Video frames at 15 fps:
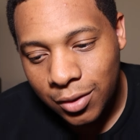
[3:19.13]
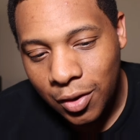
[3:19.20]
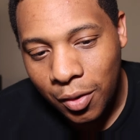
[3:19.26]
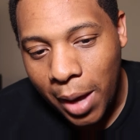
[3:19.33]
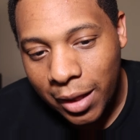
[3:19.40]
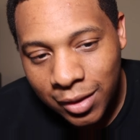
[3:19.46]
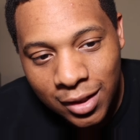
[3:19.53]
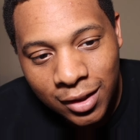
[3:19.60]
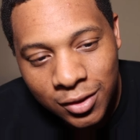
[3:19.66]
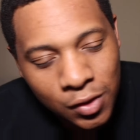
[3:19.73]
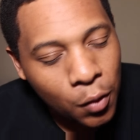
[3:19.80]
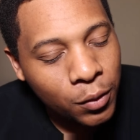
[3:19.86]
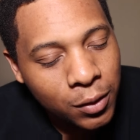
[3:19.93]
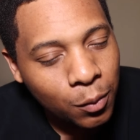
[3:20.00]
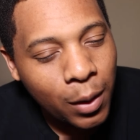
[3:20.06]
so I think
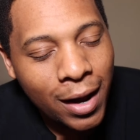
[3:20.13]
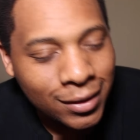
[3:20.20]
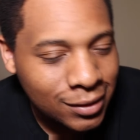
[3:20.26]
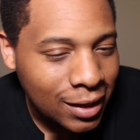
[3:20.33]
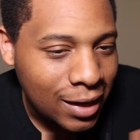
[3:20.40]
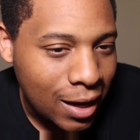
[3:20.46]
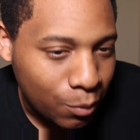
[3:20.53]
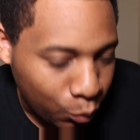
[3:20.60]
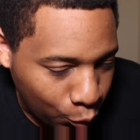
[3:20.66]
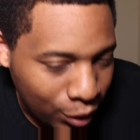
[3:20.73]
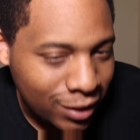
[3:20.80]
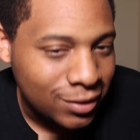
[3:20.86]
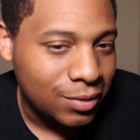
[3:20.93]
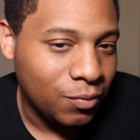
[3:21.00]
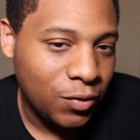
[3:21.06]
it's only right that I
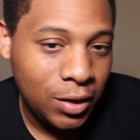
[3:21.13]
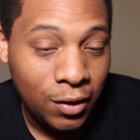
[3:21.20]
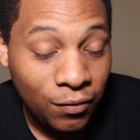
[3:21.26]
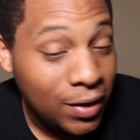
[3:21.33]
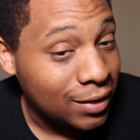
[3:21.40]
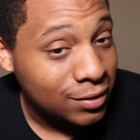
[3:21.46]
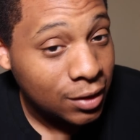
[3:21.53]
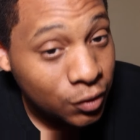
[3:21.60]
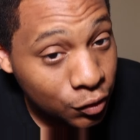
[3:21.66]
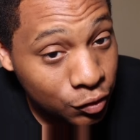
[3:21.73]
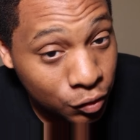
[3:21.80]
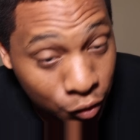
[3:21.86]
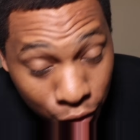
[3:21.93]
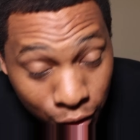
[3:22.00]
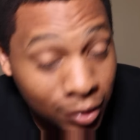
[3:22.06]
praise them for the effects that
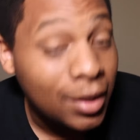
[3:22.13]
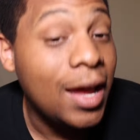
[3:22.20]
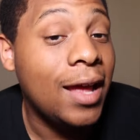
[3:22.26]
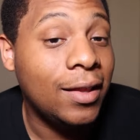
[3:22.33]
looks good,